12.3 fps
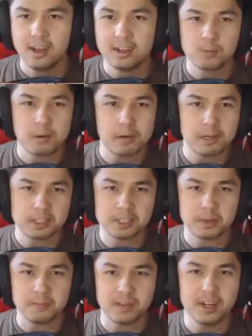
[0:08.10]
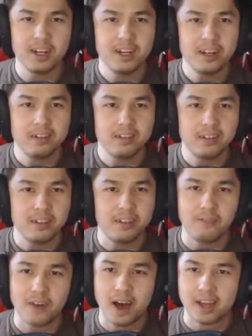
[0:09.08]
as well as some
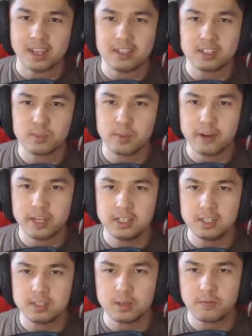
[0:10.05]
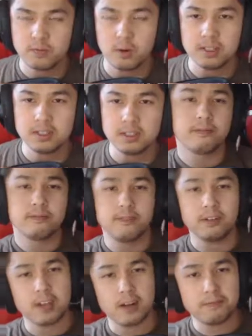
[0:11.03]
divine inspirations, of course.
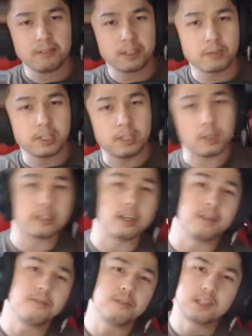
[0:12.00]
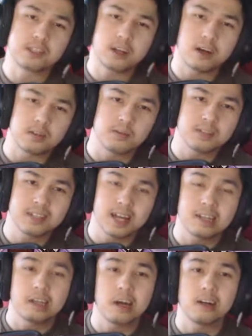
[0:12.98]
First off, let's reduce the influence cost of
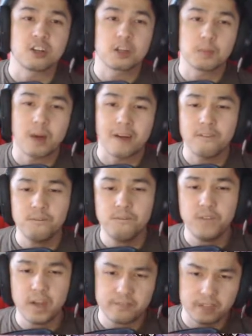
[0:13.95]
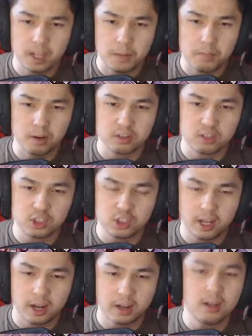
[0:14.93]
signing contract by fifty
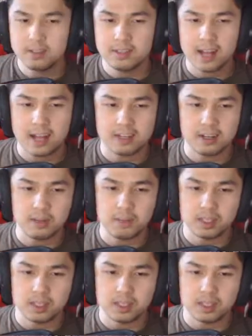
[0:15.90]
percent. That's gonna be